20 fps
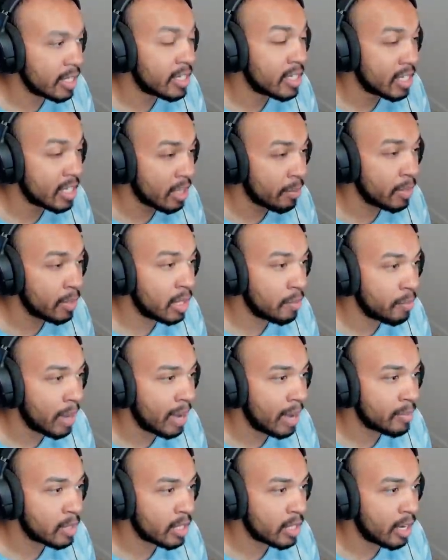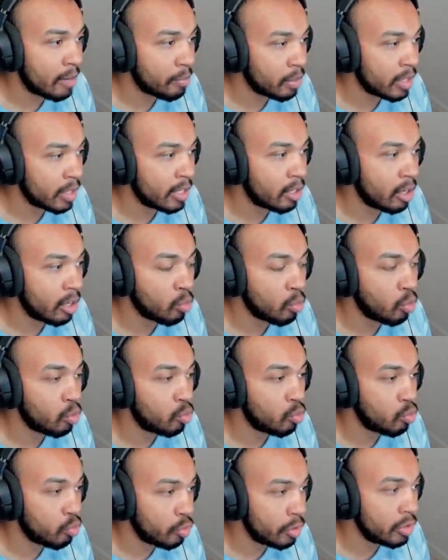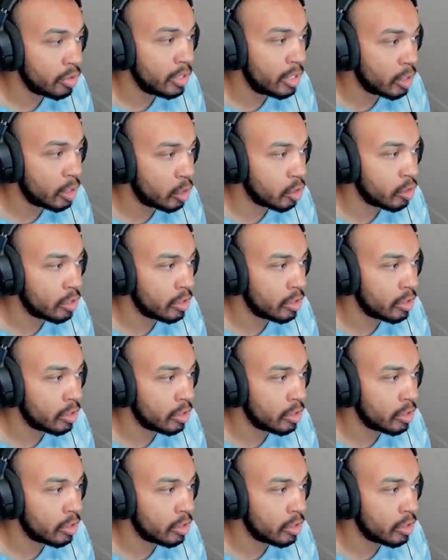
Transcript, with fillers: some of the maps that I played on were really good.